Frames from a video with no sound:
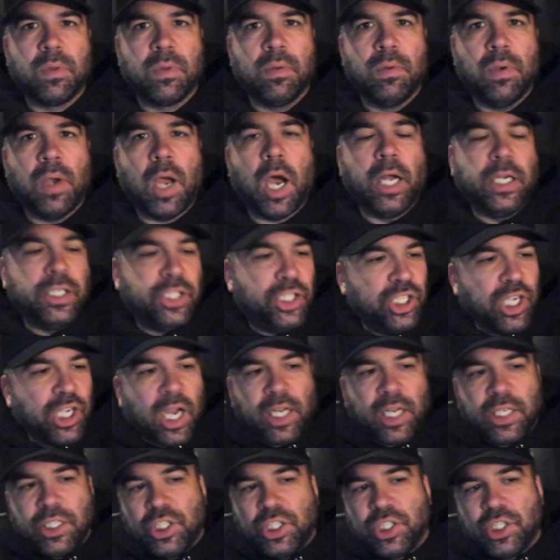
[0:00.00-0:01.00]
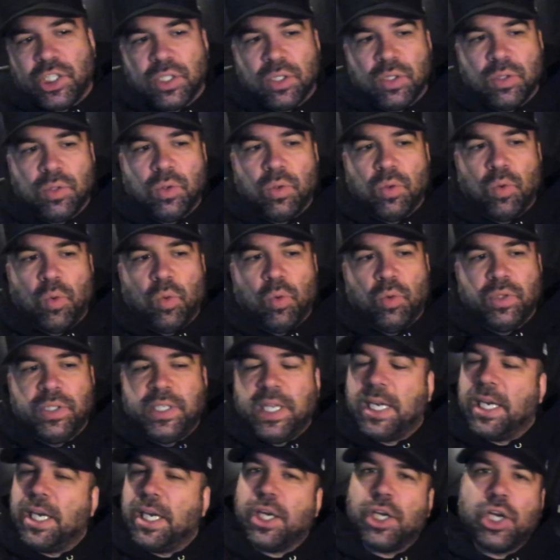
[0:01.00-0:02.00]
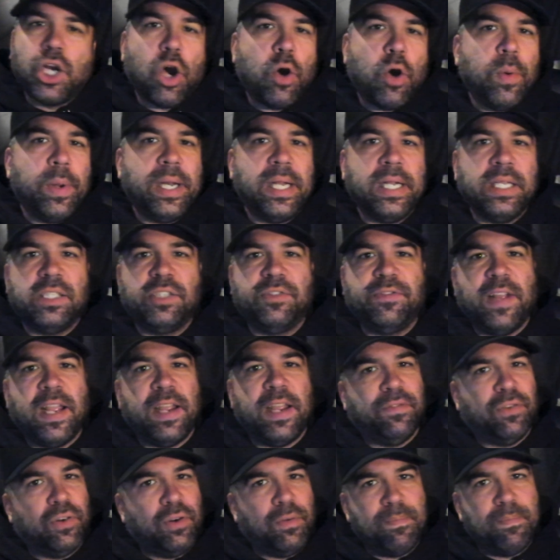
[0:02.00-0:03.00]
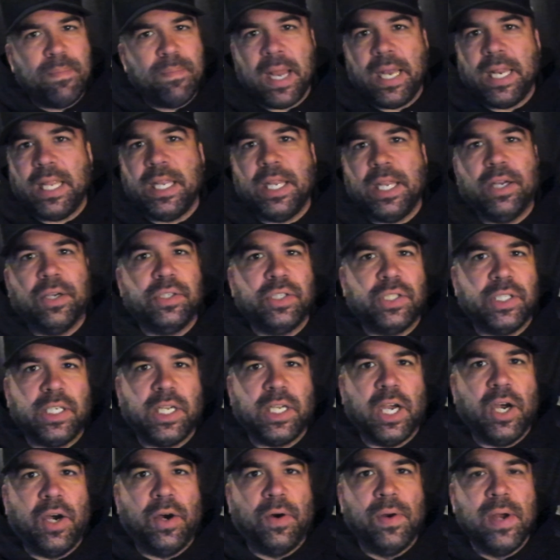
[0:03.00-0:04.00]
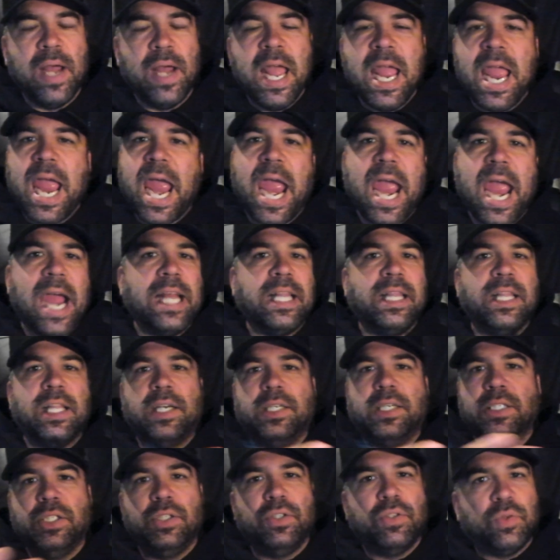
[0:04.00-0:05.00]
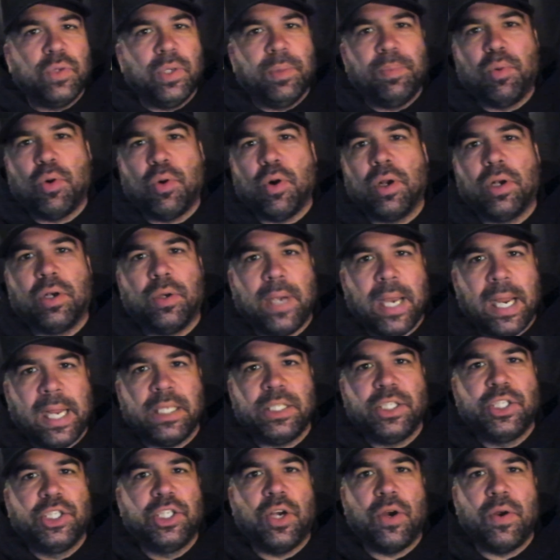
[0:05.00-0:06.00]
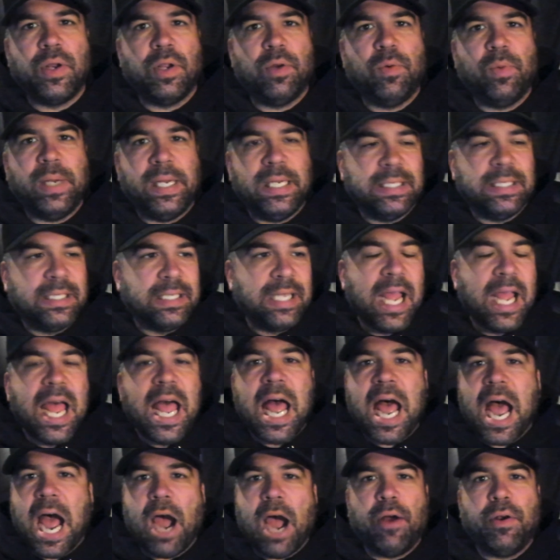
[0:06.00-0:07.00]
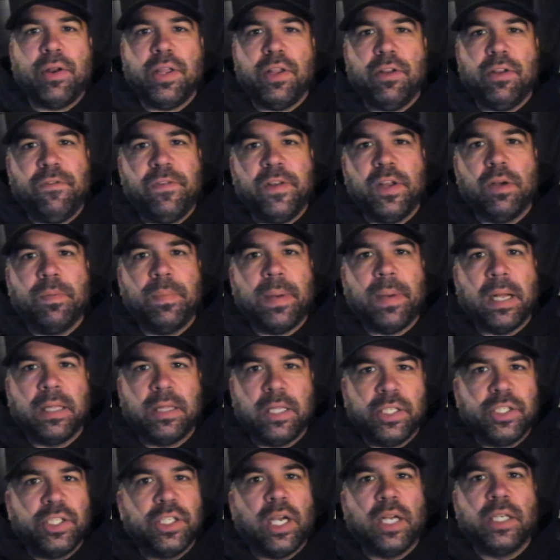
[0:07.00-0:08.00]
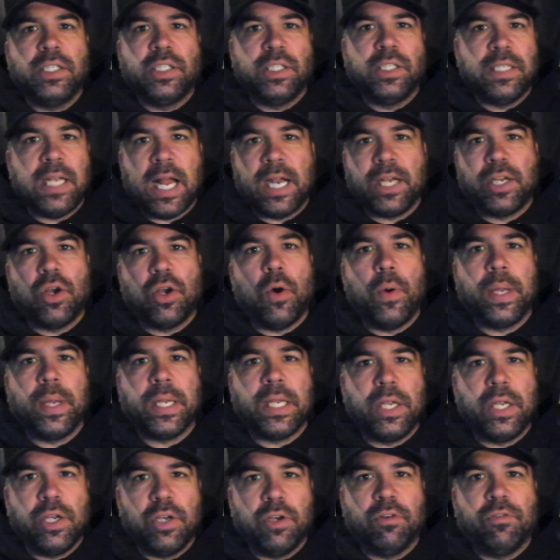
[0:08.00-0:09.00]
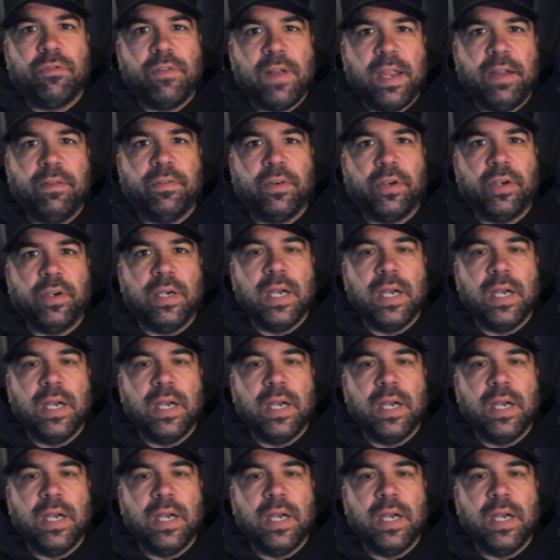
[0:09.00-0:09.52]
a judge didn't go in his favor many years ago. And the news reporter asked Jody Weiss, "How do you feel about the judge not going in your favor?"